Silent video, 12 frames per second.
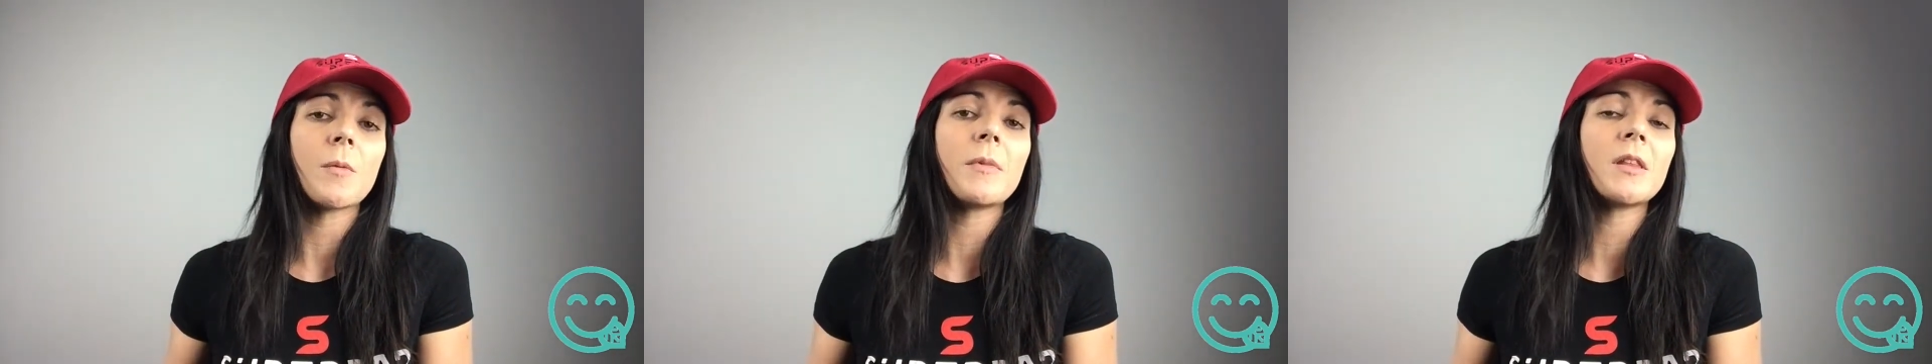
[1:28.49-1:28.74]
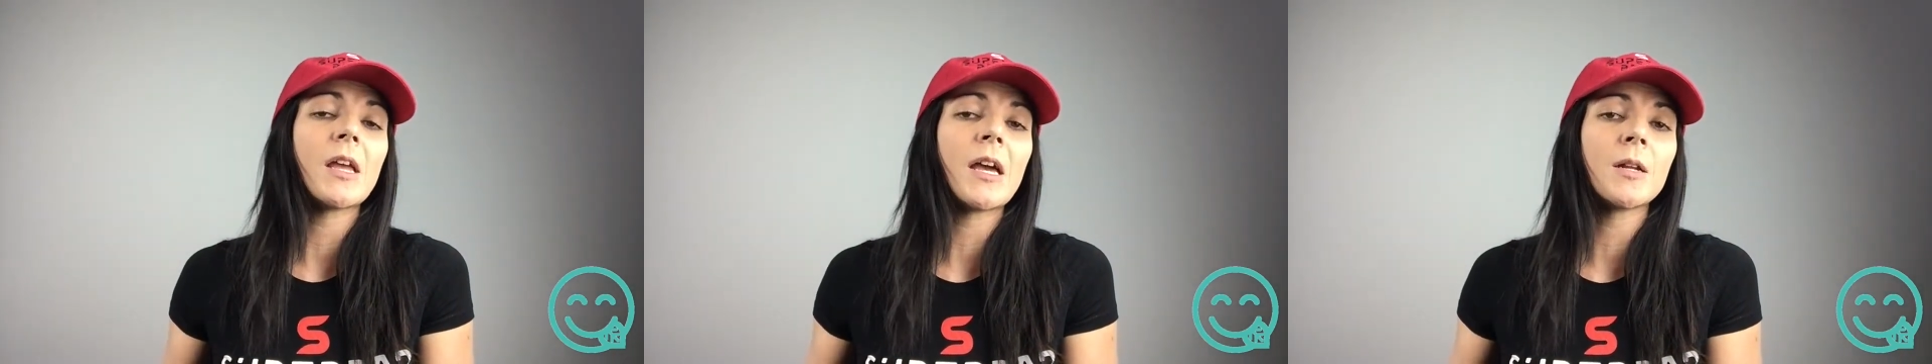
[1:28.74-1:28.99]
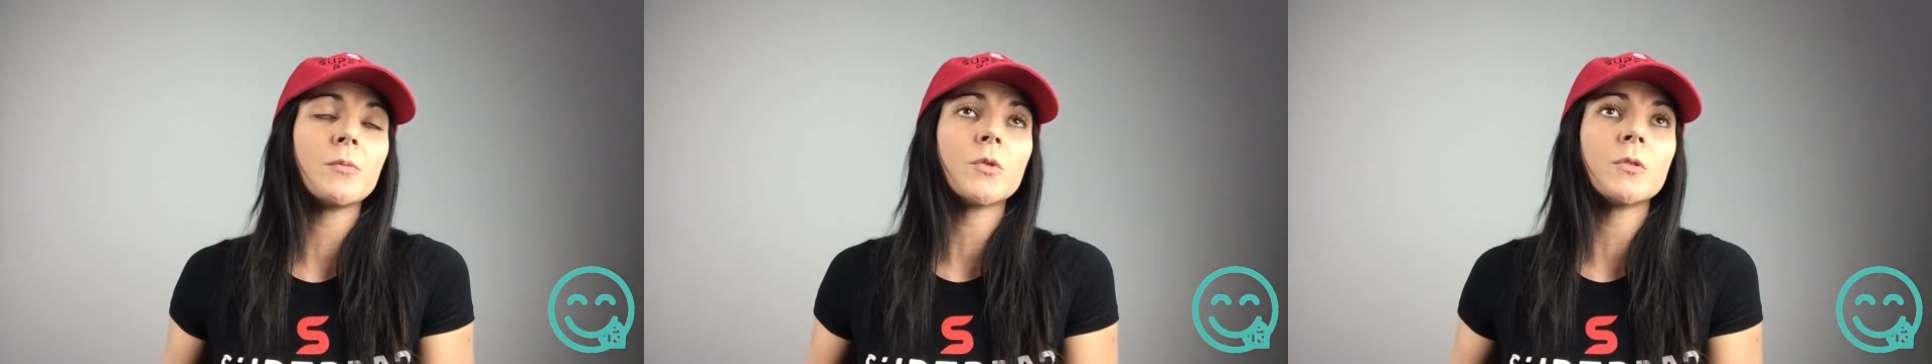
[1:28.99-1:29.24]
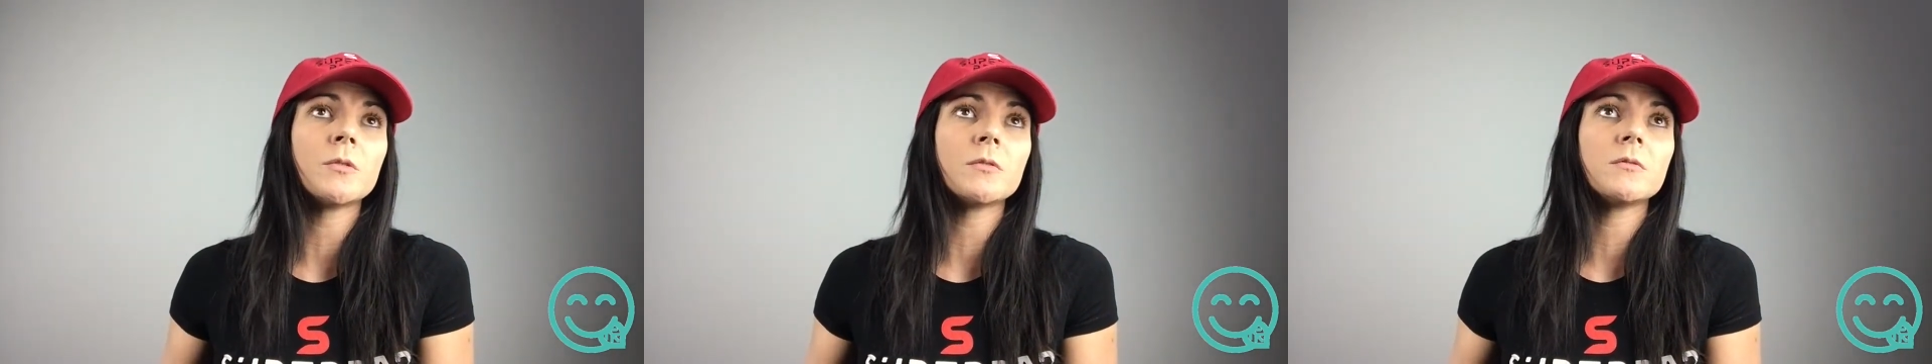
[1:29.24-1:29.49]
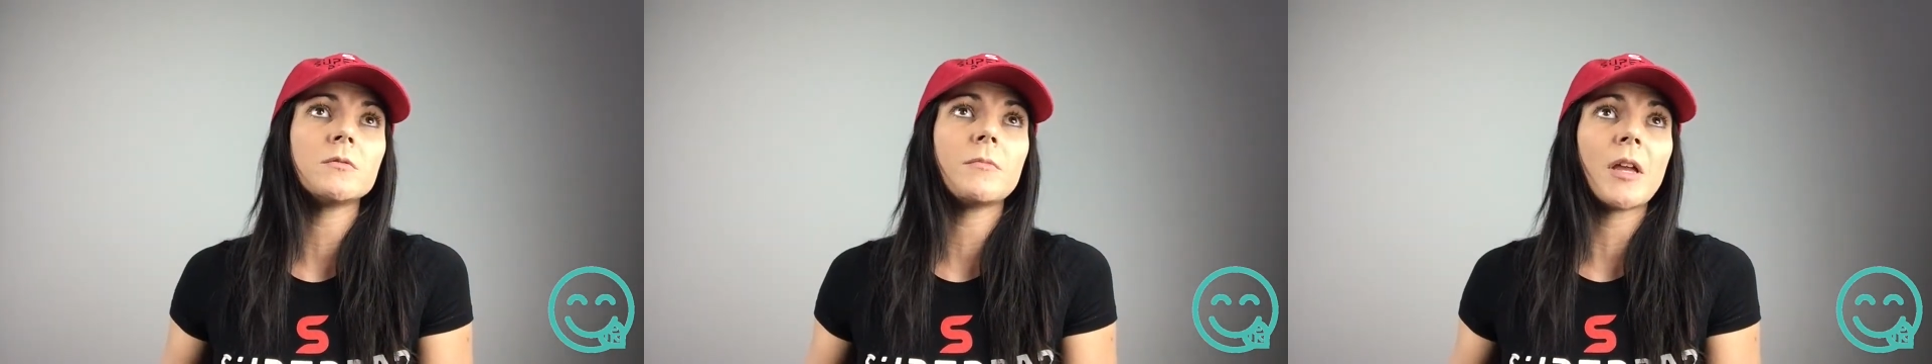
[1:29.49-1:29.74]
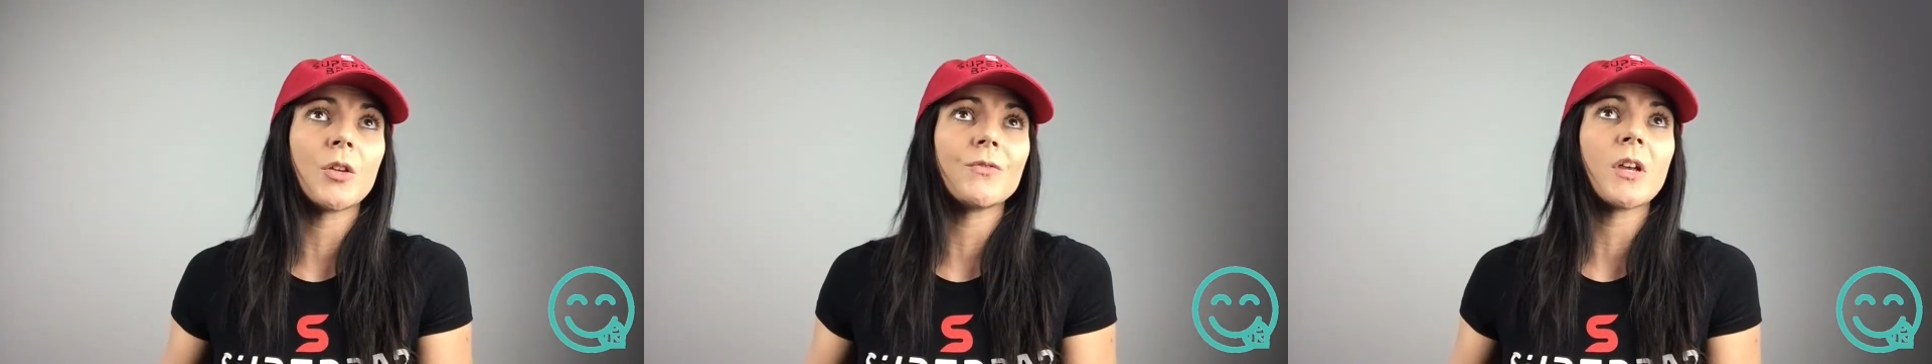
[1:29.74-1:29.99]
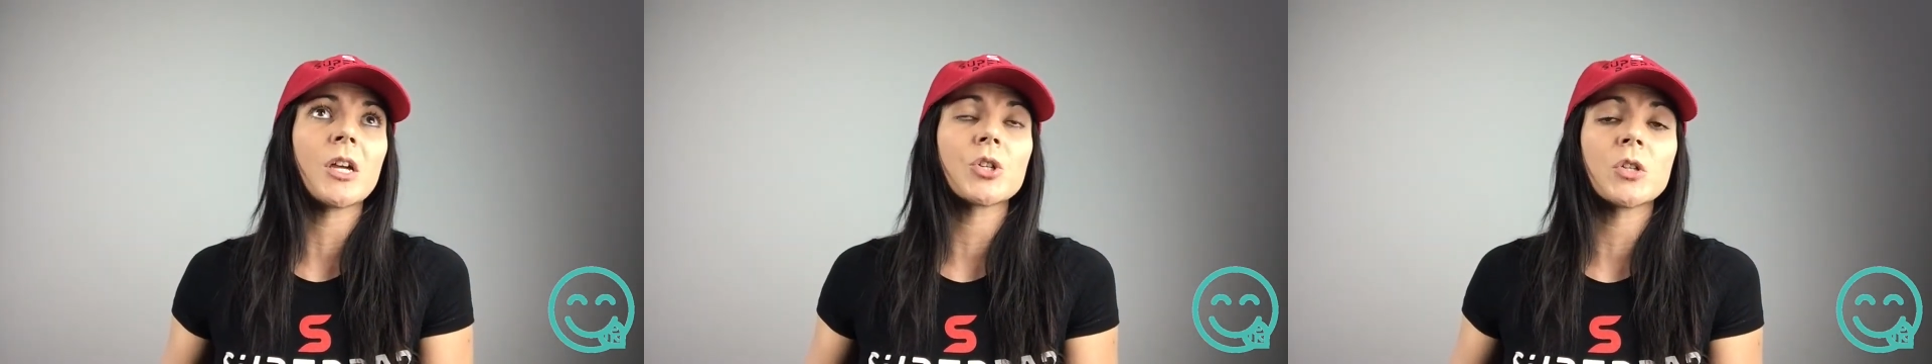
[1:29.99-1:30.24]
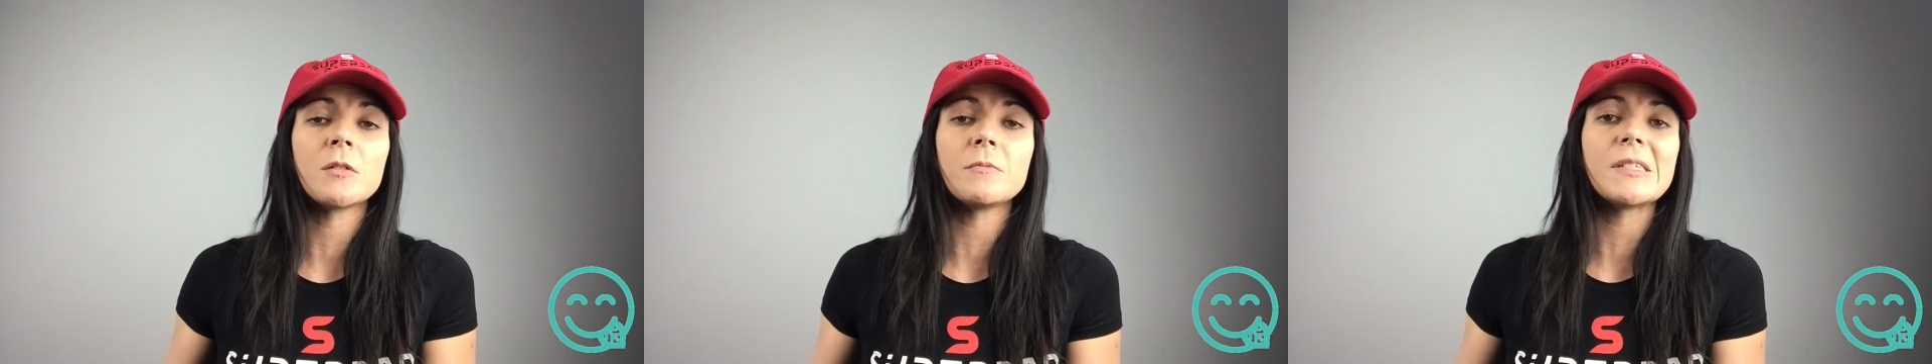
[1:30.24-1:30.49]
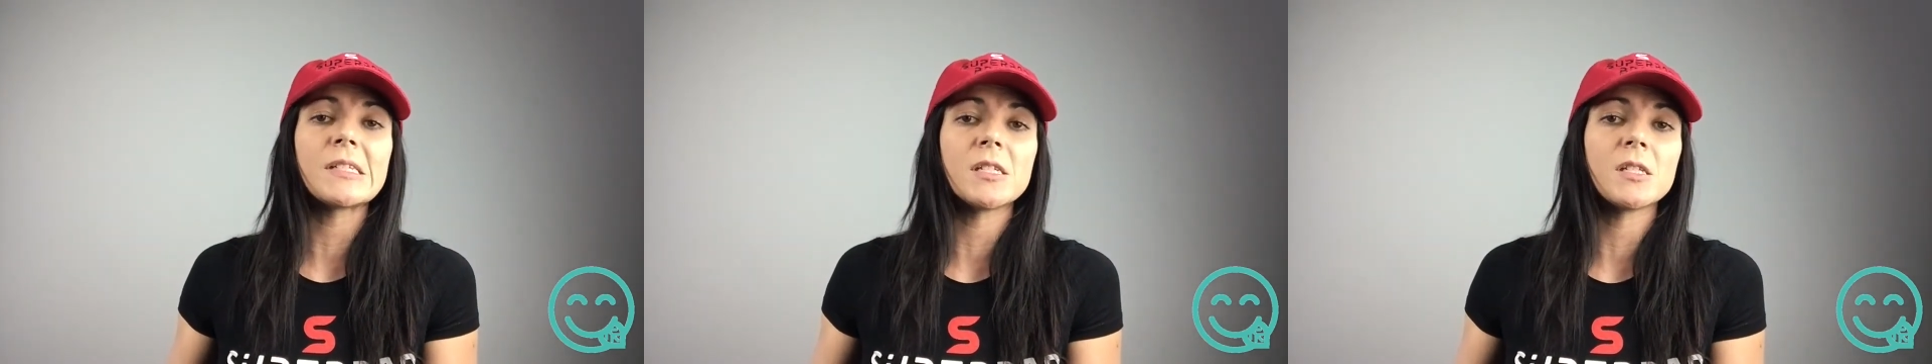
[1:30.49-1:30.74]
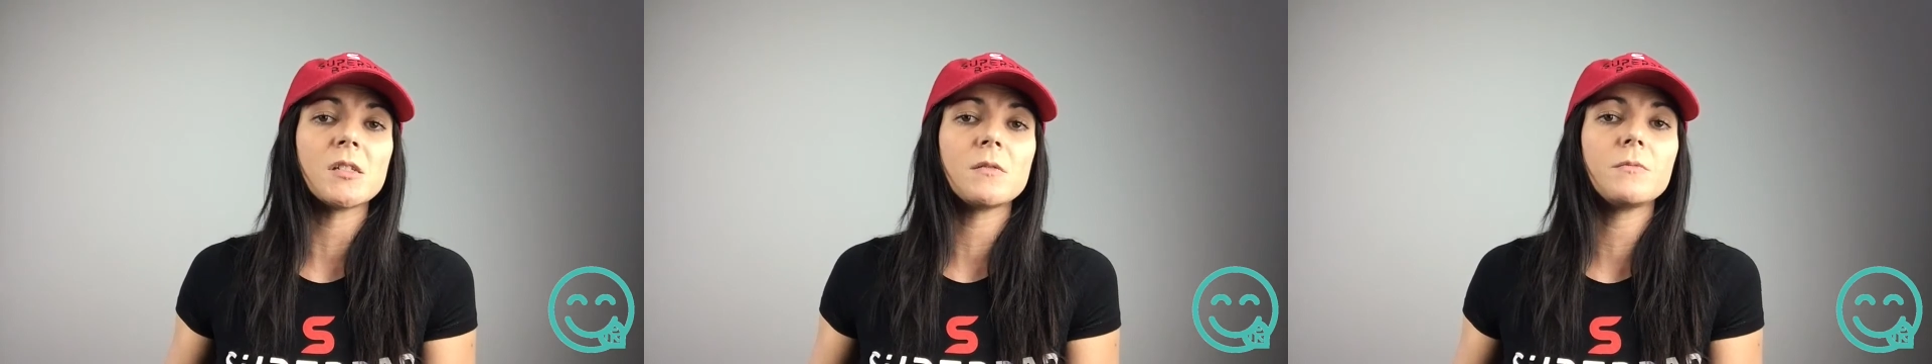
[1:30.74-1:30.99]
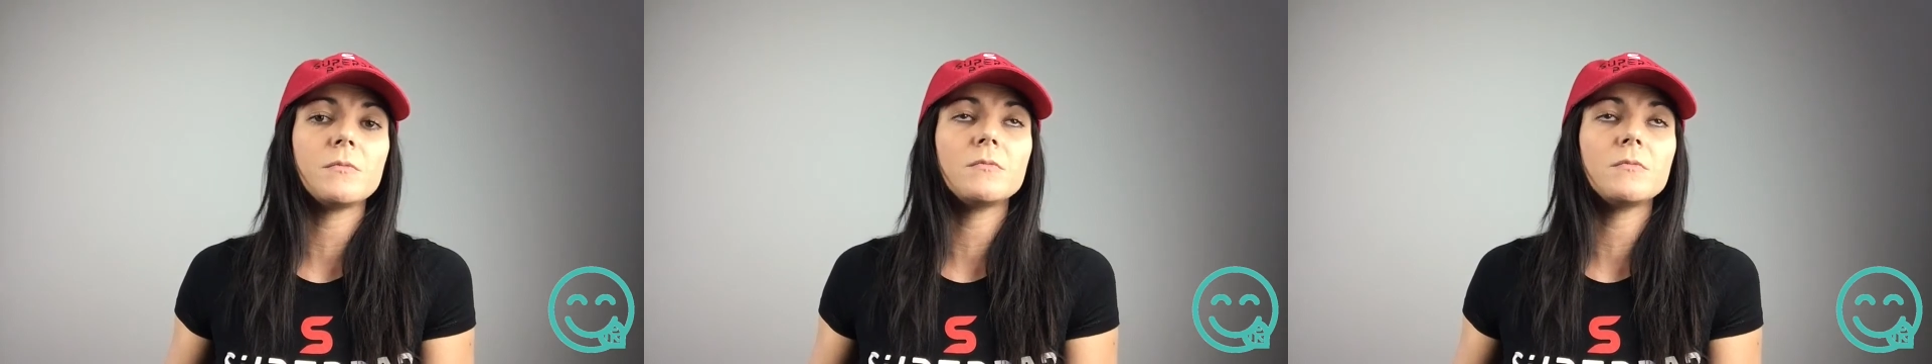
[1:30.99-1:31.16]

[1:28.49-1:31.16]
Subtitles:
I'm in the edible manufacturing business,